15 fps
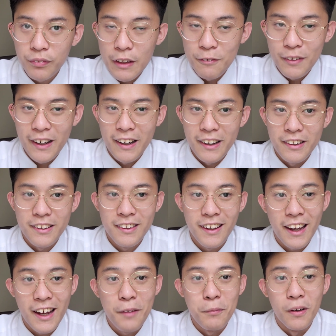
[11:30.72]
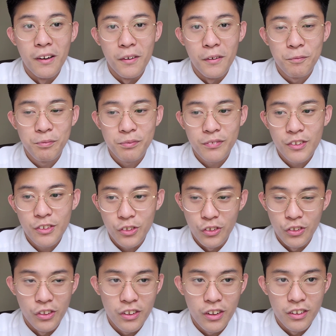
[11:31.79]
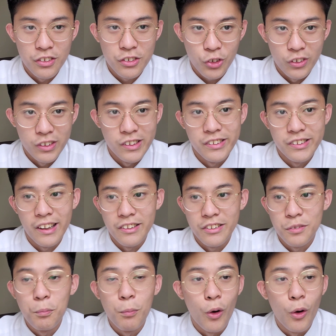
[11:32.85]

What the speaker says: If I am a scholar that is